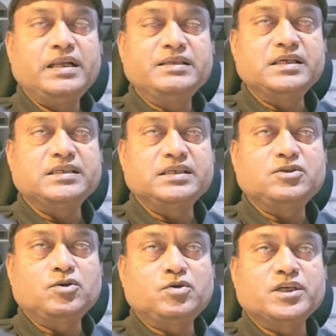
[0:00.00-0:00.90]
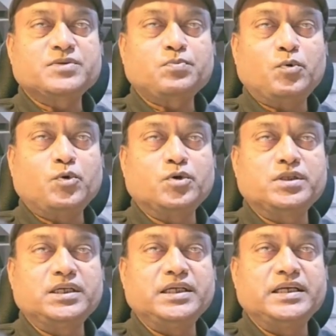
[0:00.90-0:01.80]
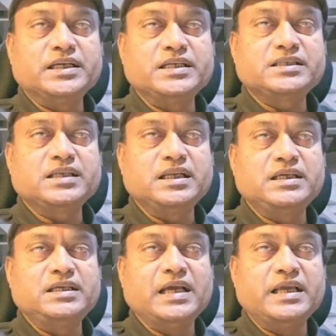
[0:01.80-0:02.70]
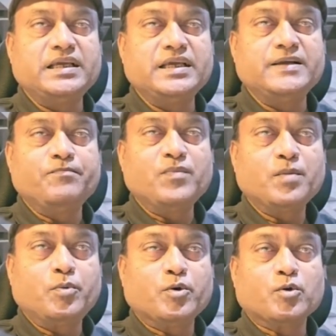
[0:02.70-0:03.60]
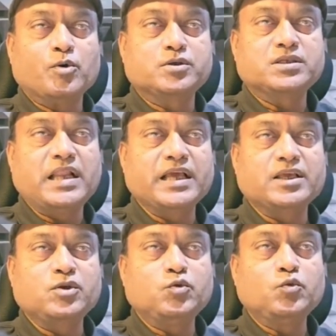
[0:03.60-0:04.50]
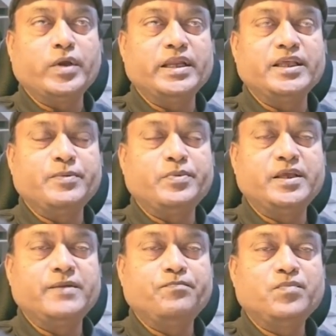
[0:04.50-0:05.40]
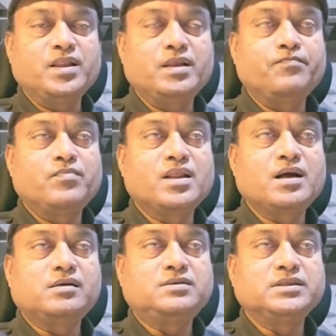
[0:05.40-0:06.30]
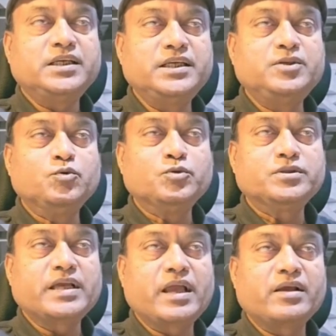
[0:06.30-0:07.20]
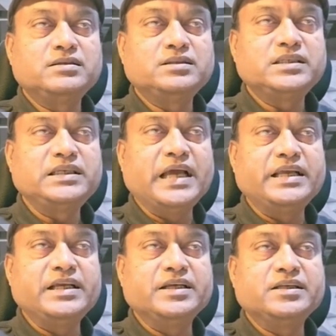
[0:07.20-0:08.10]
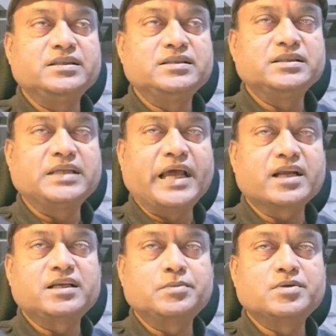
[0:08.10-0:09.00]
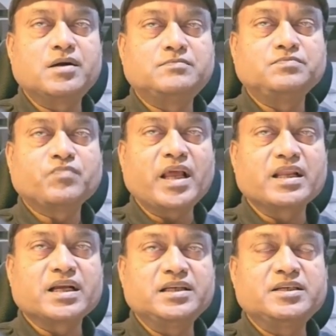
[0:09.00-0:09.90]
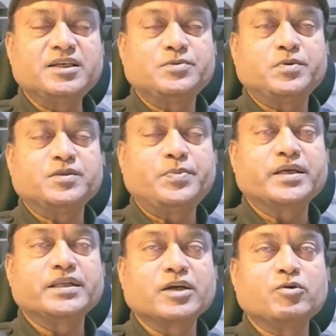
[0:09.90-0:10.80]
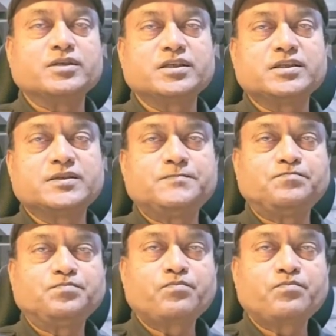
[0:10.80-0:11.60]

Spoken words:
It is essential to explore the international EIA protocols like UNEP, EU's EIA directives, and country-specific regulations.